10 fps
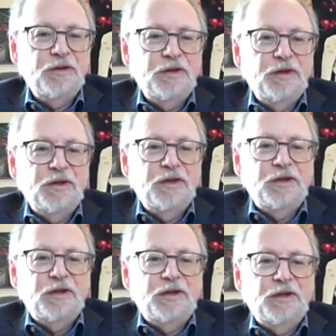
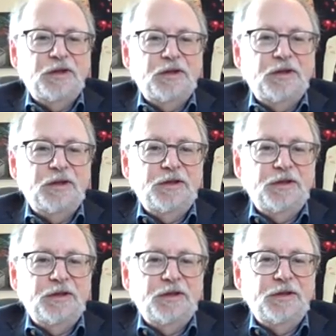
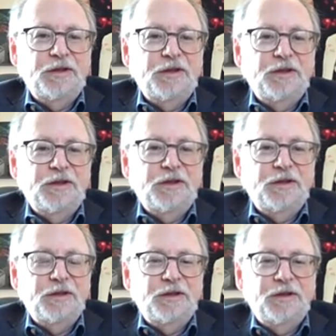
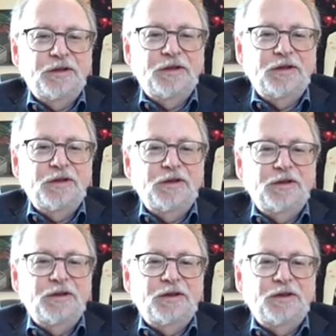
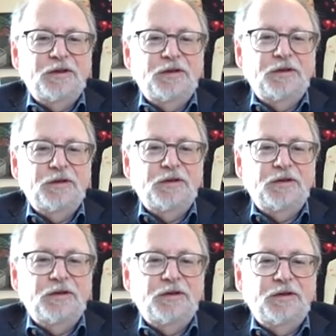
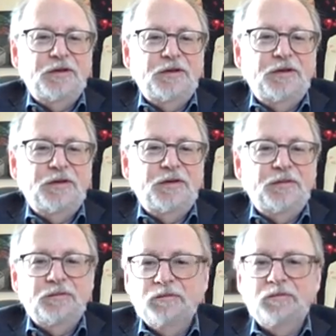
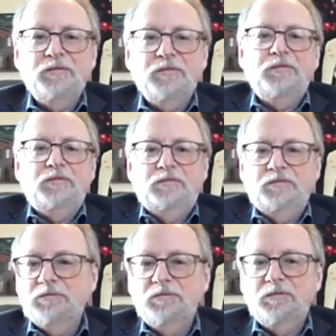
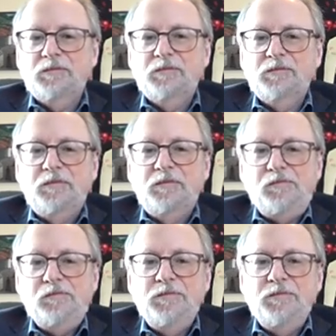
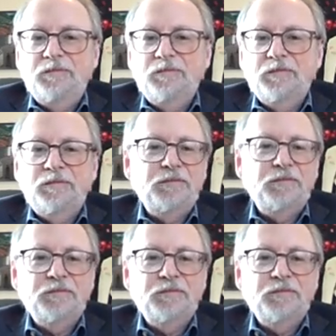(not speaking)